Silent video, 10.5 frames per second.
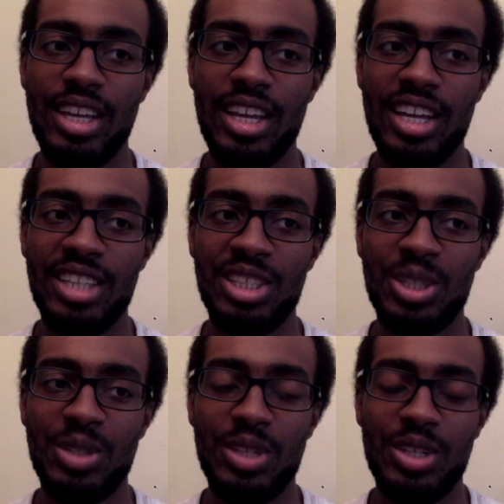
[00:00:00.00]
And
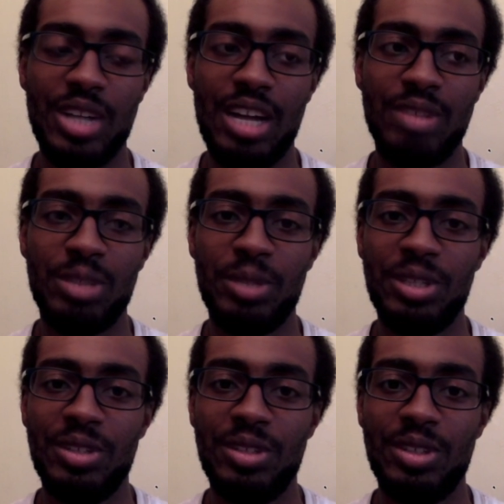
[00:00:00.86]
so, I've just
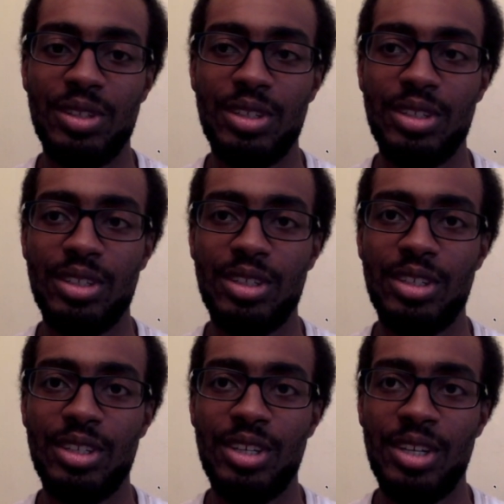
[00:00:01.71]
been
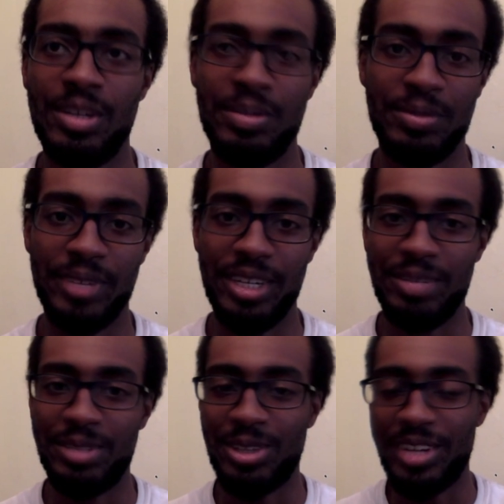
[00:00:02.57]
afraid
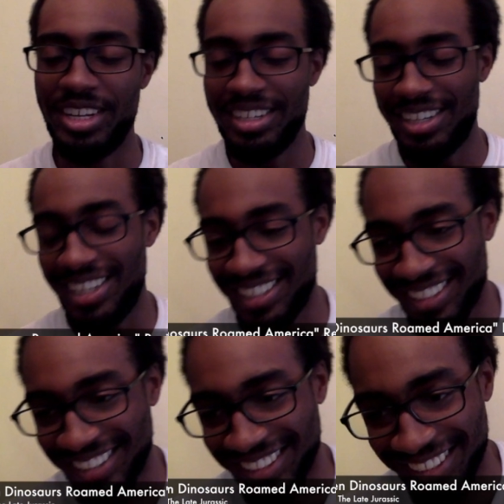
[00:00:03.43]
of starting it,
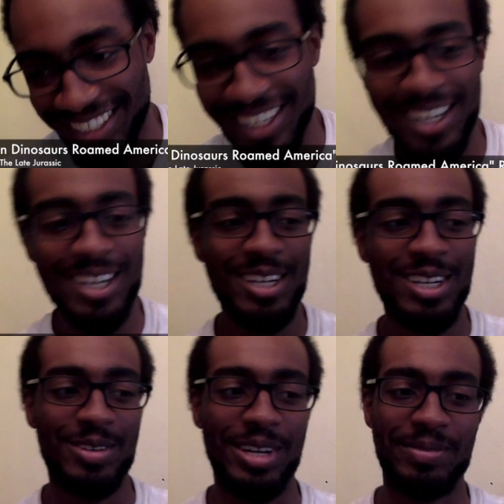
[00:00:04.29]

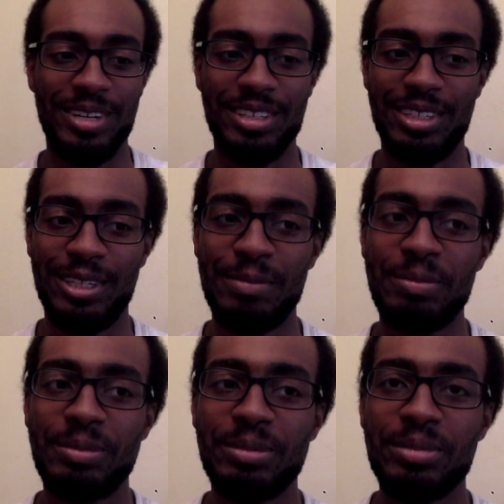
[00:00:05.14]
quite frankly.
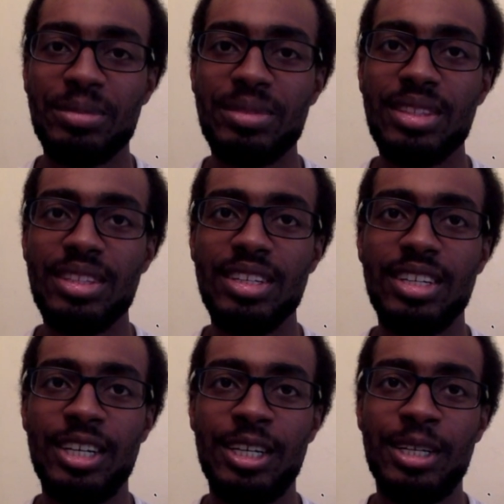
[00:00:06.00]

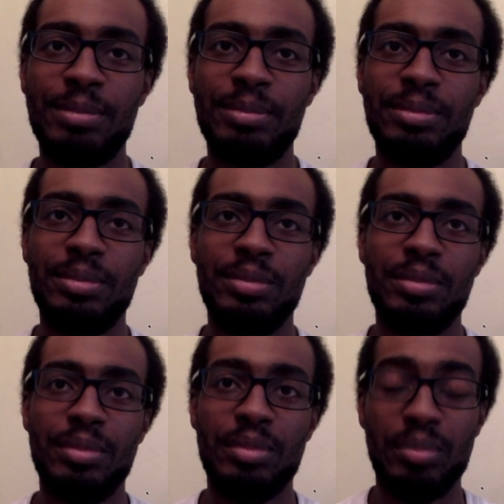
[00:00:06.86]

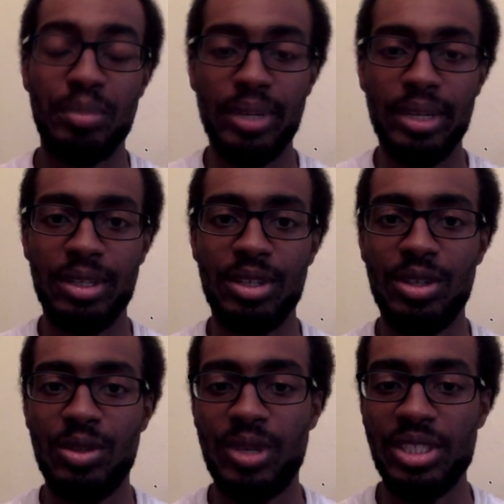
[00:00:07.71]
But
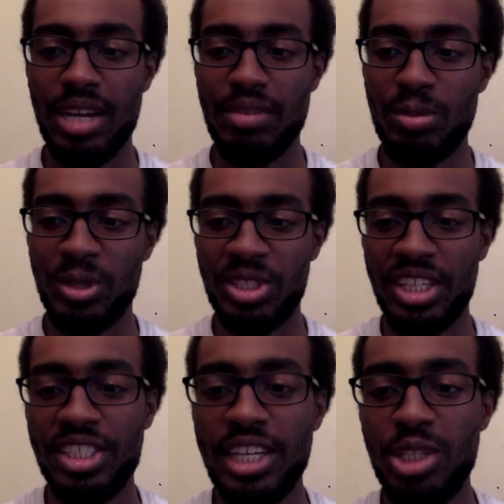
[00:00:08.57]
once I have a more
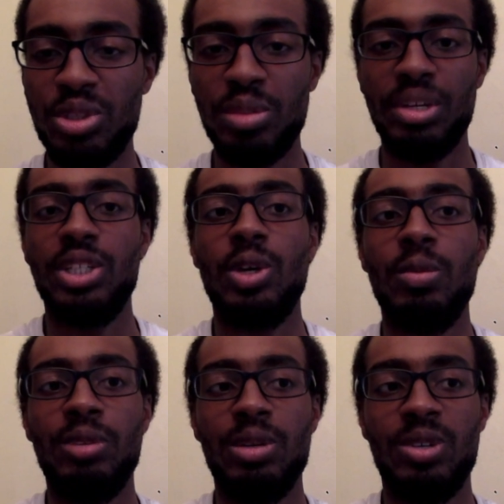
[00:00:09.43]
set schedule in place,
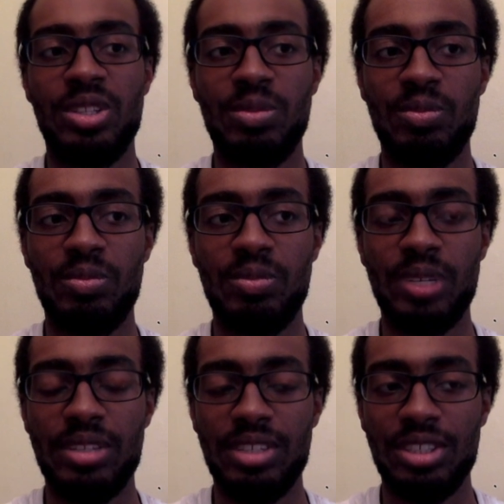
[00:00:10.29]
hopefully
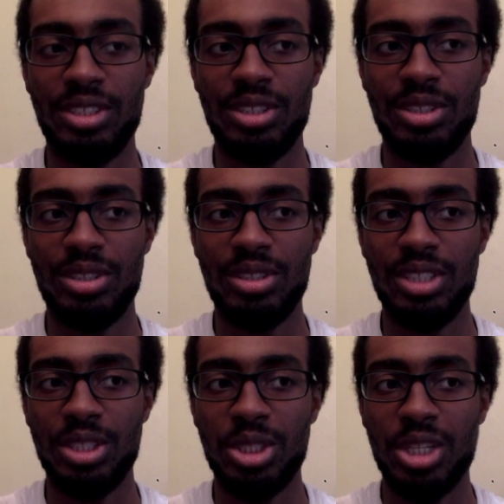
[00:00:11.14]
with
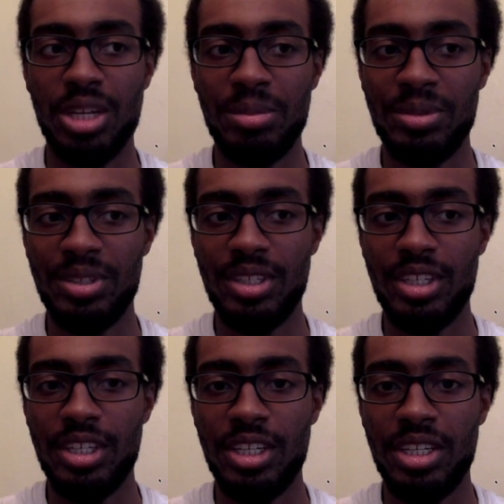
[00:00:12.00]
this job,
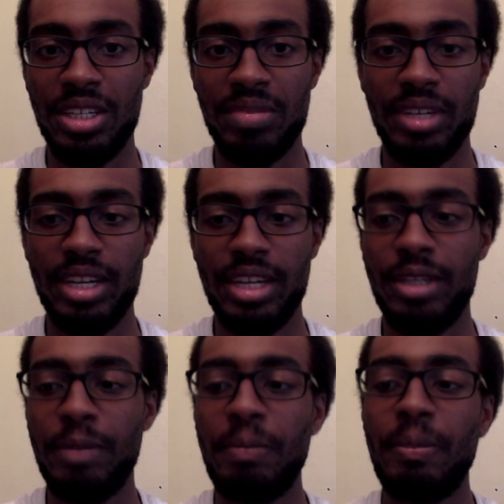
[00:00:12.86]
if I get it,